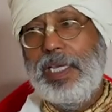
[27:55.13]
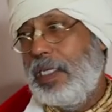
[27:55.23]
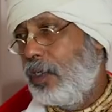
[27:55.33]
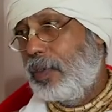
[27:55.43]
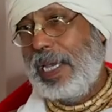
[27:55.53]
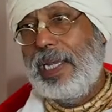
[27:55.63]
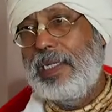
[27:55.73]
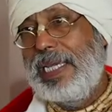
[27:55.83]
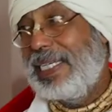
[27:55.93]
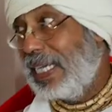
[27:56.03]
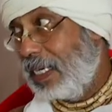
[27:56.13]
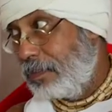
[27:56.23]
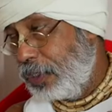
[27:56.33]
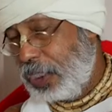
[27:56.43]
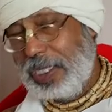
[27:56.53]
you can get
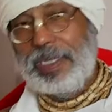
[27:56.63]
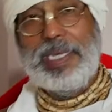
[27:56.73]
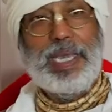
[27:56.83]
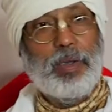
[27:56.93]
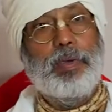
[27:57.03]
admission there,